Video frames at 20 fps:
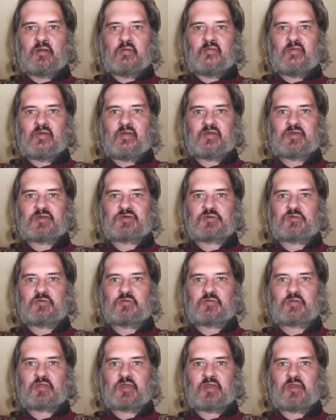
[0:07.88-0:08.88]
very
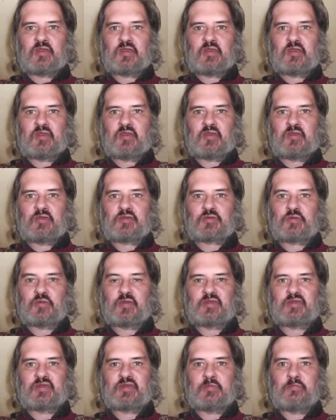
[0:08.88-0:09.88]
shortly
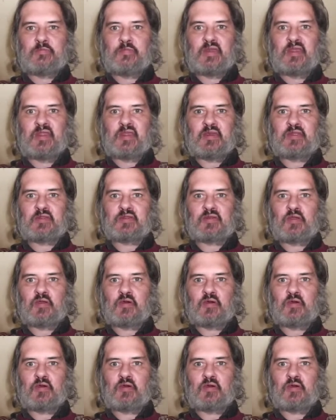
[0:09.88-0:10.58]
20 billion